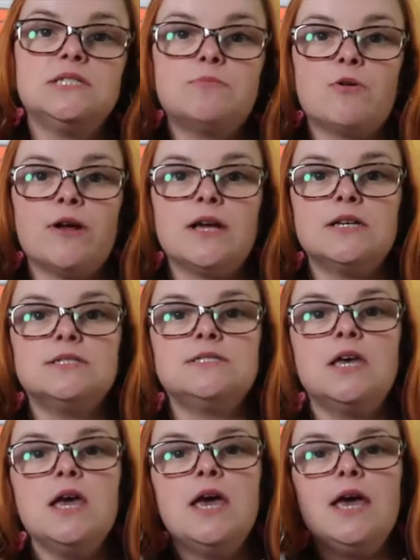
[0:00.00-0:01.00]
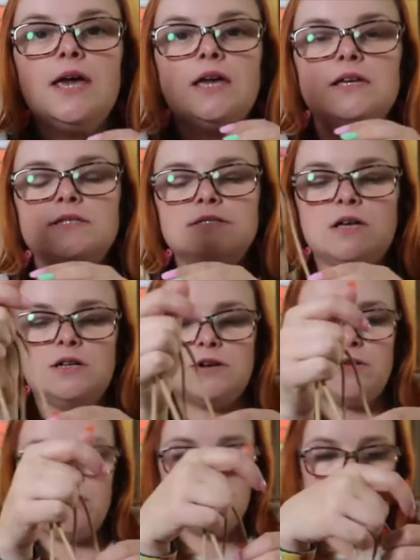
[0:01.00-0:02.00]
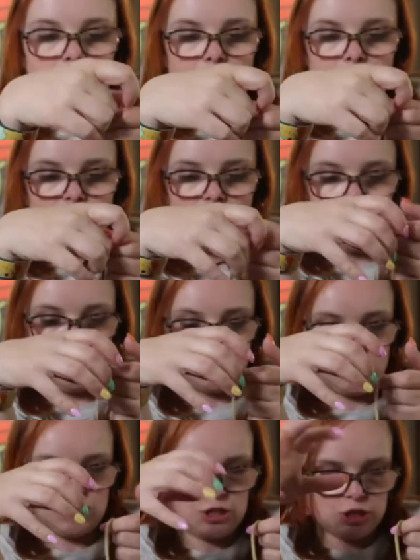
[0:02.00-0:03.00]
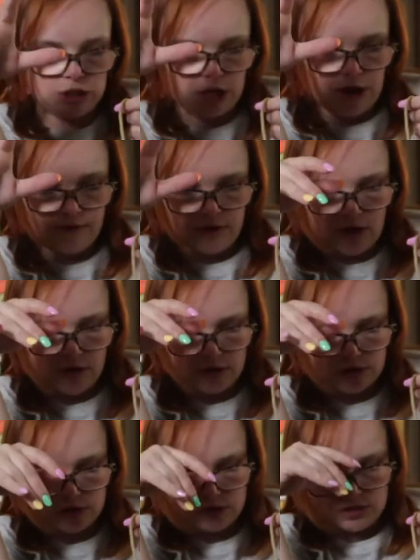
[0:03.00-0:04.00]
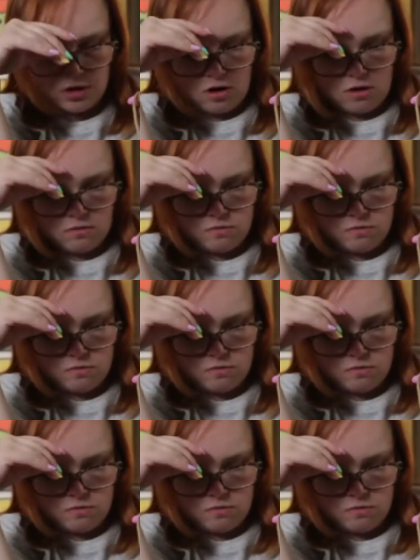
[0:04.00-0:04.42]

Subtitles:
Springs. It's, I don't know what the name of it is. Is it just a Haviana shop?